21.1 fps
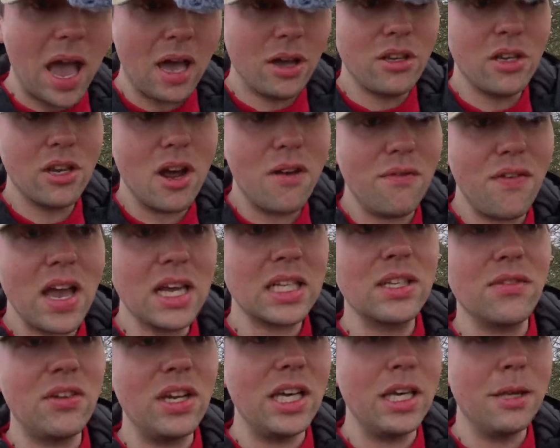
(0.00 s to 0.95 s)

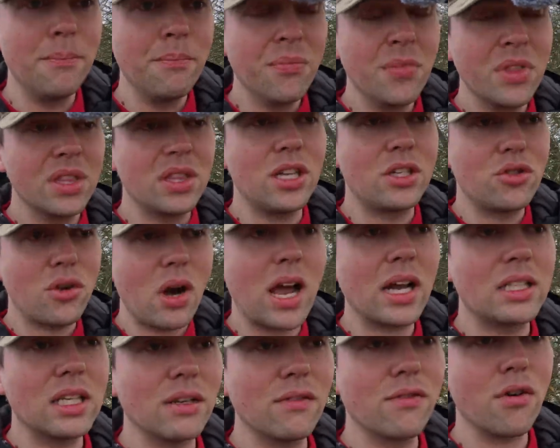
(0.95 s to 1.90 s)
effectively
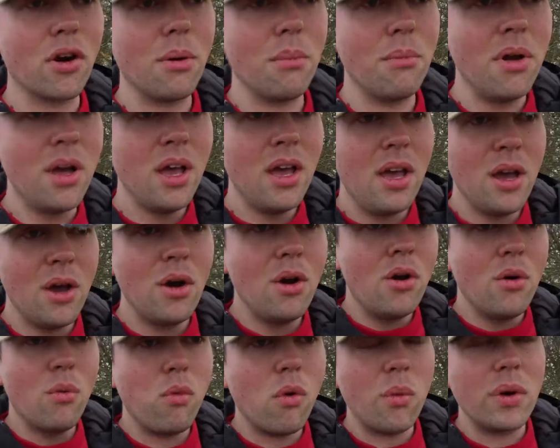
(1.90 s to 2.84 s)
detracting from
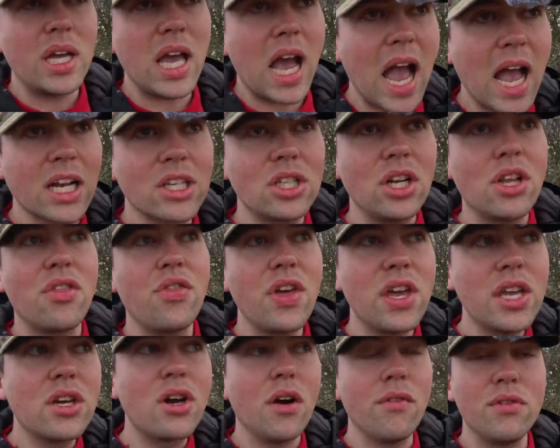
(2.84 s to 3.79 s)
what we actually
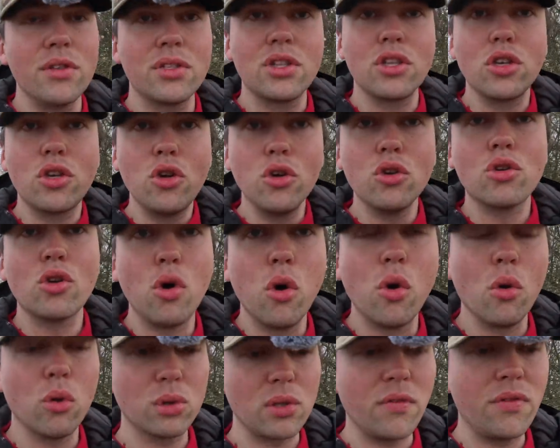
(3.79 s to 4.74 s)
think of as the good
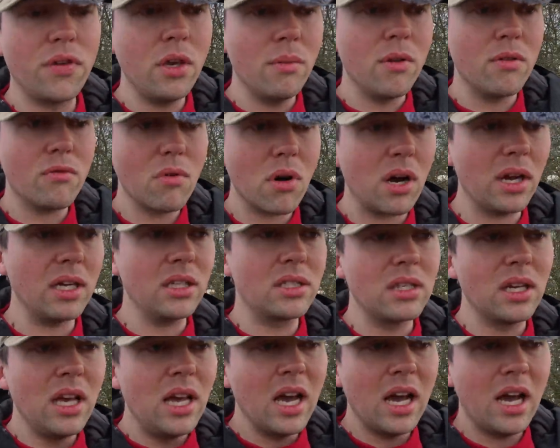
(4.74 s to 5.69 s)
cause of human
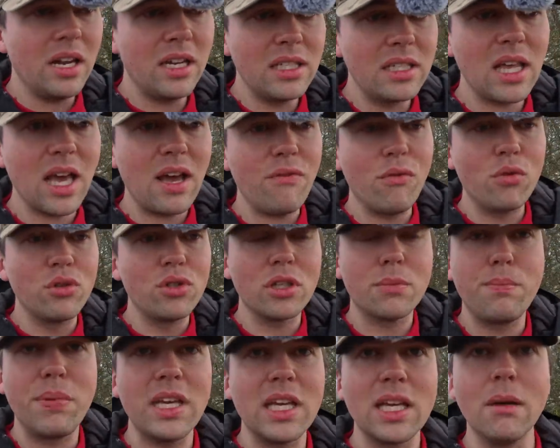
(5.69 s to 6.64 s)
rights and is therefore
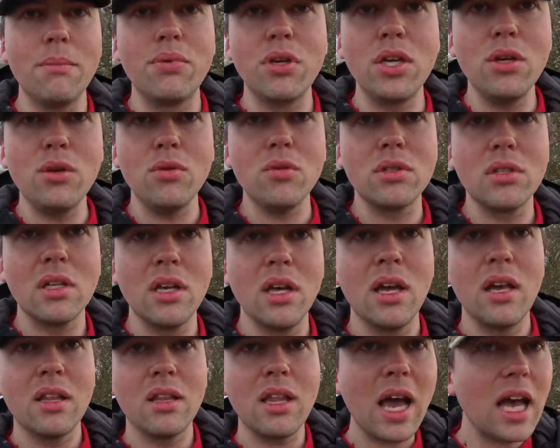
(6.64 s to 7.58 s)
just being abused.
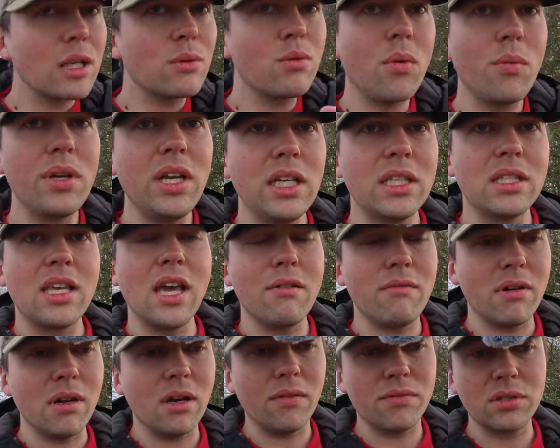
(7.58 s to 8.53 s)
That's what we need to get
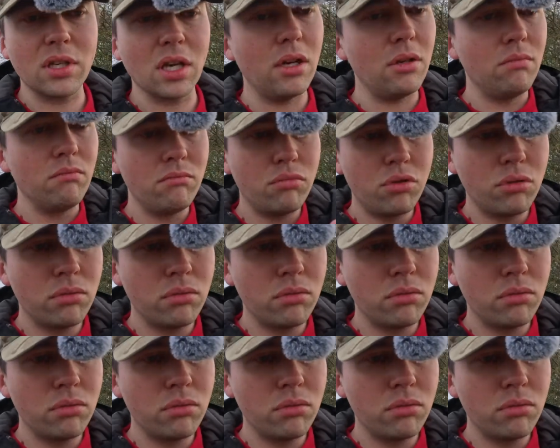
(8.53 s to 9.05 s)
rid of. So,